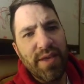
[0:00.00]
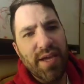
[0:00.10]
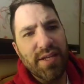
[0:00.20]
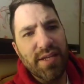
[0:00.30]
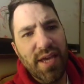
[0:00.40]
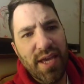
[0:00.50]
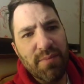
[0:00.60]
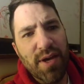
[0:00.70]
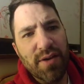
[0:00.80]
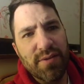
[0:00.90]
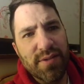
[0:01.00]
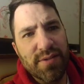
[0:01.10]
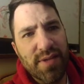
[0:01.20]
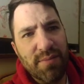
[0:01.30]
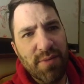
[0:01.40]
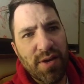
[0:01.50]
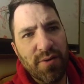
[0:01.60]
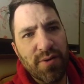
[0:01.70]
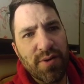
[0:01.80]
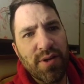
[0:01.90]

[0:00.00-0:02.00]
And he came out the same hour."